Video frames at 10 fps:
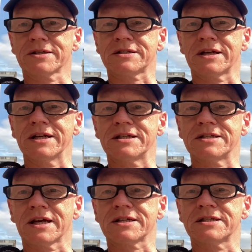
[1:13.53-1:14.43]
since the
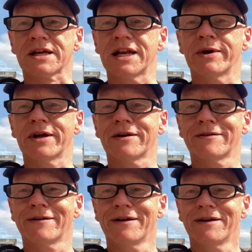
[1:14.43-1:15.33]
1960s anyway.
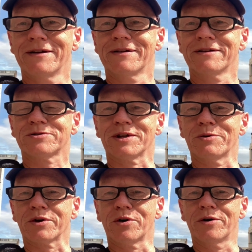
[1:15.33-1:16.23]
So there
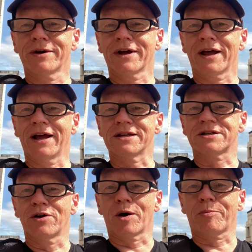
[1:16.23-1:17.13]
we go, it's
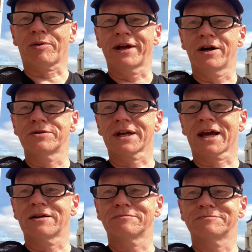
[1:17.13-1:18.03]
now a Playhouse again.